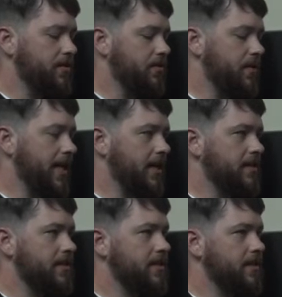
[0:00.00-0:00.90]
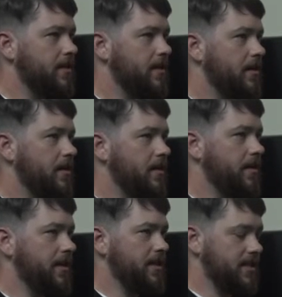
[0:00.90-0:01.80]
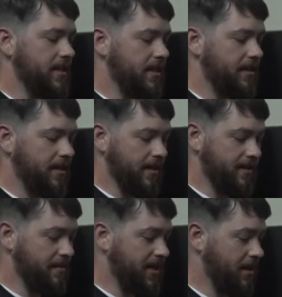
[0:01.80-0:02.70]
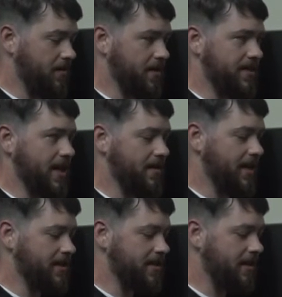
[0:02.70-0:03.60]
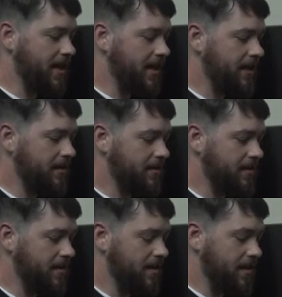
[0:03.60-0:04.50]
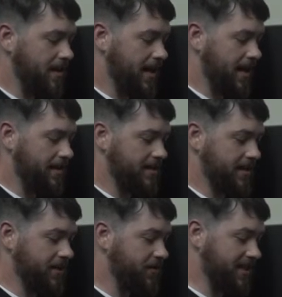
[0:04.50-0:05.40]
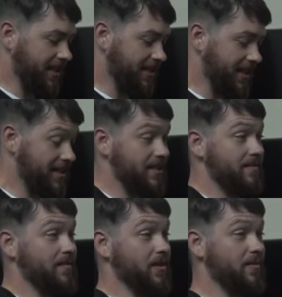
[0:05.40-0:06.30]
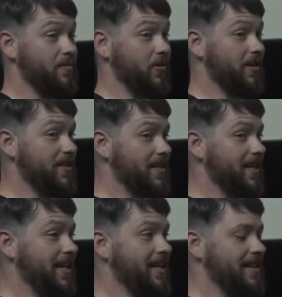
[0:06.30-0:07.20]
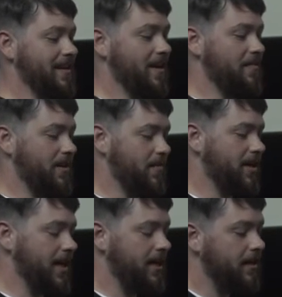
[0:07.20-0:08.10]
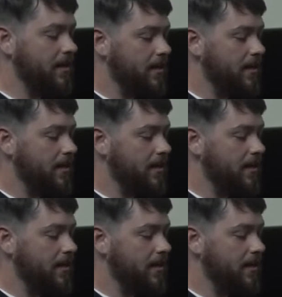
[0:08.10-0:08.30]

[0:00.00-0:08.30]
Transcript: to weekends you can see they dip down on Saturday and Sunday. And interestingly, it's a little bit more on Sunday and then up on Monday